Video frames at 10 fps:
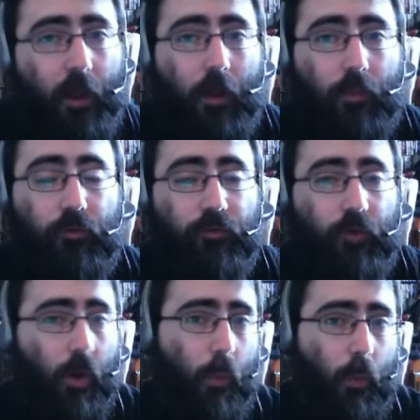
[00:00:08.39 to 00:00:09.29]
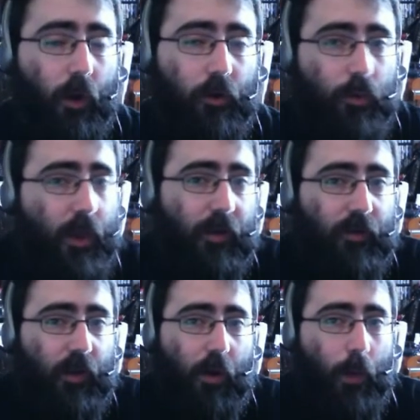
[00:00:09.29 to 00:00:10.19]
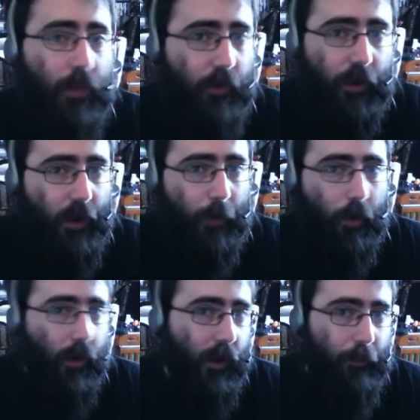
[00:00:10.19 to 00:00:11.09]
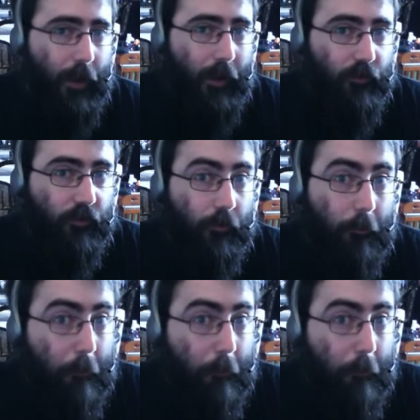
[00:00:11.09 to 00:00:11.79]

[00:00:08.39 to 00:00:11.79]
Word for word: the show where you can't tell whether or not I'm wearing any pants.